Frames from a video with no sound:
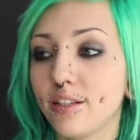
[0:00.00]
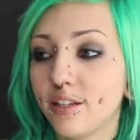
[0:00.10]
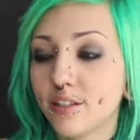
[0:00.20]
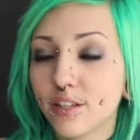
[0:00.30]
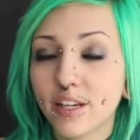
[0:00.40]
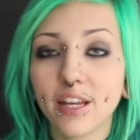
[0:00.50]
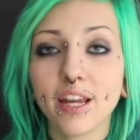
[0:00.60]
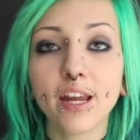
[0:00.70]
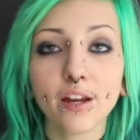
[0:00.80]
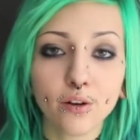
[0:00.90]
isn't any
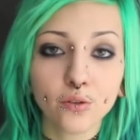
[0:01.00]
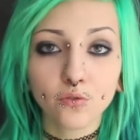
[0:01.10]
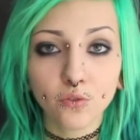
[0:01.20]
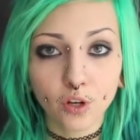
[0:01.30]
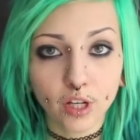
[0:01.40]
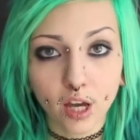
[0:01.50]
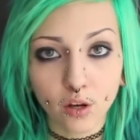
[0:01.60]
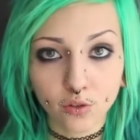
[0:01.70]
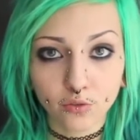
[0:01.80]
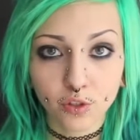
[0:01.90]
hair falling
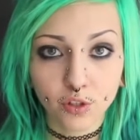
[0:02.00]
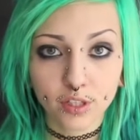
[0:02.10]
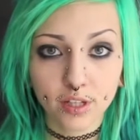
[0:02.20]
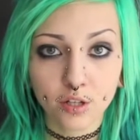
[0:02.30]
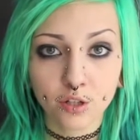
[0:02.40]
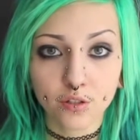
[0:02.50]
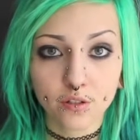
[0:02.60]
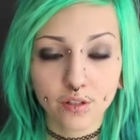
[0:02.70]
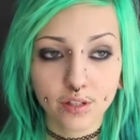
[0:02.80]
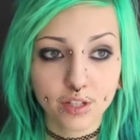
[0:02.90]
out of your
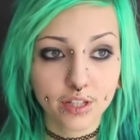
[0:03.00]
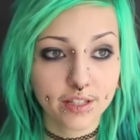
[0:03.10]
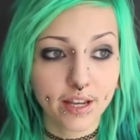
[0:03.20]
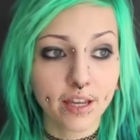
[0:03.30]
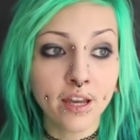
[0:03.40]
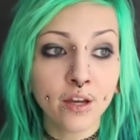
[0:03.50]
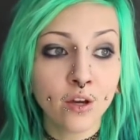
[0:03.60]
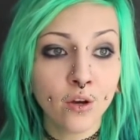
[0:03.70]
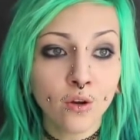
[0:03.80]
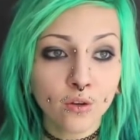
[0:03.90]
extensions. It's just like
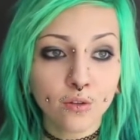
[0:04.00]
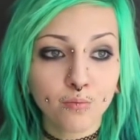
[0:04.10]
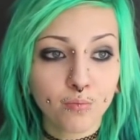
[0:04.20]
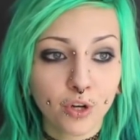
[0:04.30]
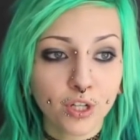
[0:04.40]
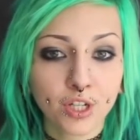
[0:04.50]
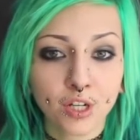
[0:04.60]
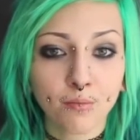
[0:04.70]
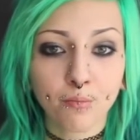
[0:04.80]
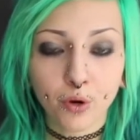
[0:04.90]

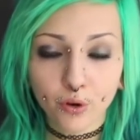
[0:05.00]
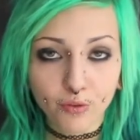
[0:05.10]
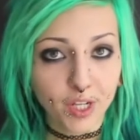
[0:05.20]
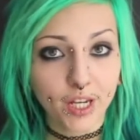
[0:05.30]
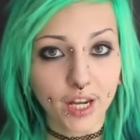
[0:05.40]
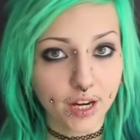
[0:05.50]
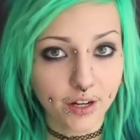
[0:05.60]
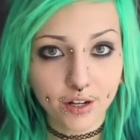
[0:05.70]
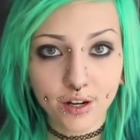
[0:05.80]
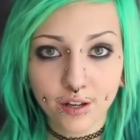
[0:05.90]
brushing perfect
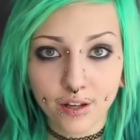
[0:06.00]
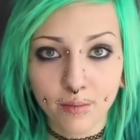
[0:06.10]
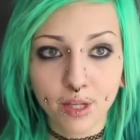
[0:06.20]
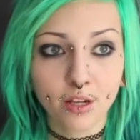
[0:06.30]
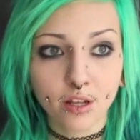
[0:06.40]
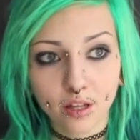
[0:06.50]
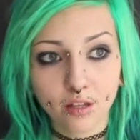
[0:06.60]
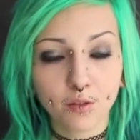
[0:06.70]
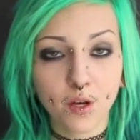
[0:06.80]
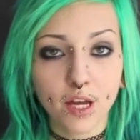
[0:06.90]
hair. I mean,
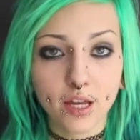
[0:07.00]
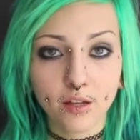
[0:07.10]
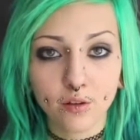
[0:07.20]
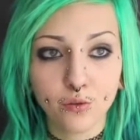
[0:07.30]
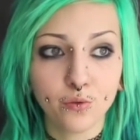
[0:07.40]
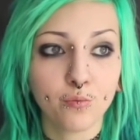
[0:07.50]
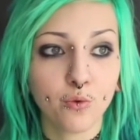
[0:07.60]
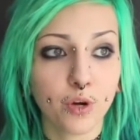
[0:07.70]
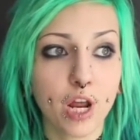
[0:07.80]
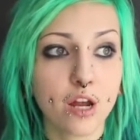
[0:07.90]
even I lose
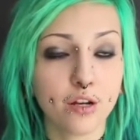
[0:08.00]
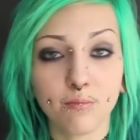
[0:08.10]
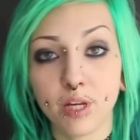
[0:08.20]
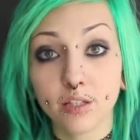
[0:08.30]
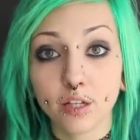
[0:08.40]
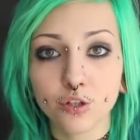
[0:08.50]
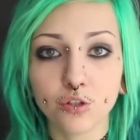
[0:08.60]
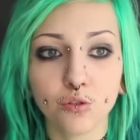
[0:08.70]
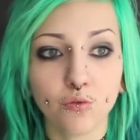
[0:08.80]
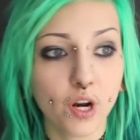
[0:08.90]
more hair than my
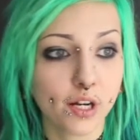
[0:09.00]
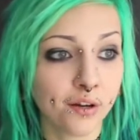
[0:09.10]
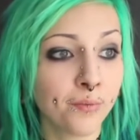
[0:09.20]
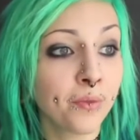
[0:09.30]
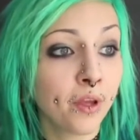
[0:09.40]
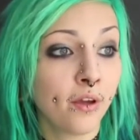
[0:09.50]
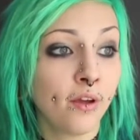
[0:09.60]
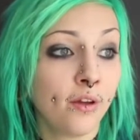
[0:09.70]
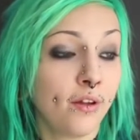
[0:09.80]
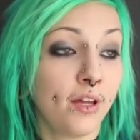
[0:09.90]
extensions do right now,
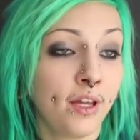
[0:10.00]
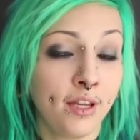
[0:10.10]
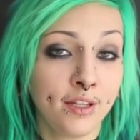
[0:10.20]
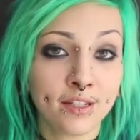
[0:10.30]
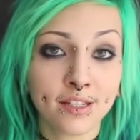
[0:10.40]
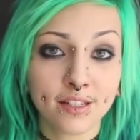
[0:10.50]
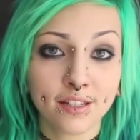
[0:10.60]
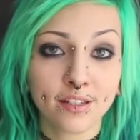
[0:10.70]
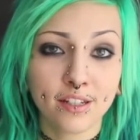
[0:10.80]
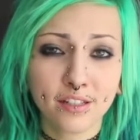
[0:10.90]
and
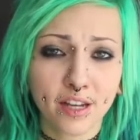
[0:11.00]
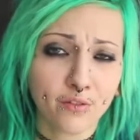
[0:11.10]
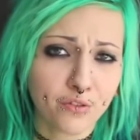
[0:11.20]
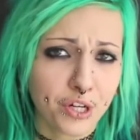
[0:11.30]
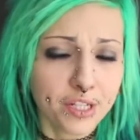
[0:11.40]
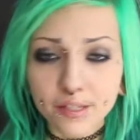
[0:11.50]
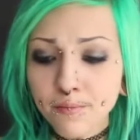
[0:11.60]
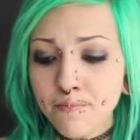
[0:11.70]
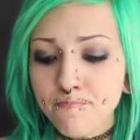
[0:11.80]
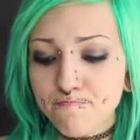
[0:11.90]
that's kind of
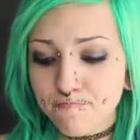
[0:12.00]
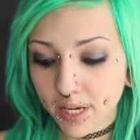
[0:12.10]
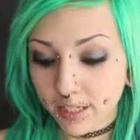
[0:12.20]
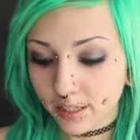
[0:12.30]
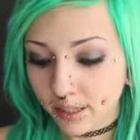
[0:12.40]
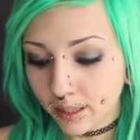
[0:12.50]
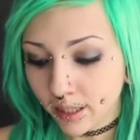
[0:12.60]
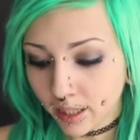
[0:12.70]
crazy, but